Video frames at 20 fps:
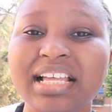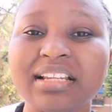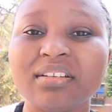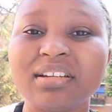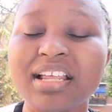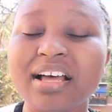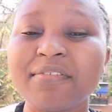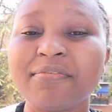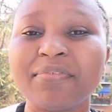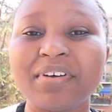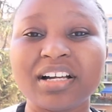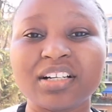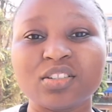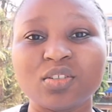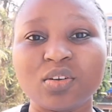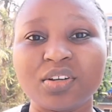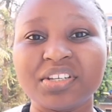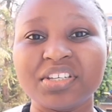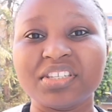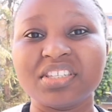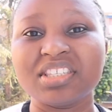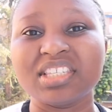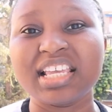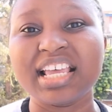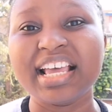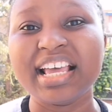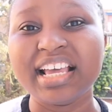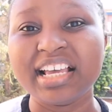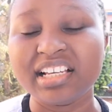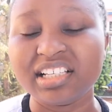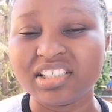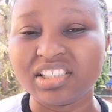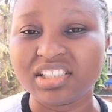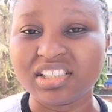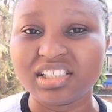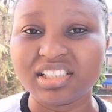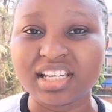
Another factor is age.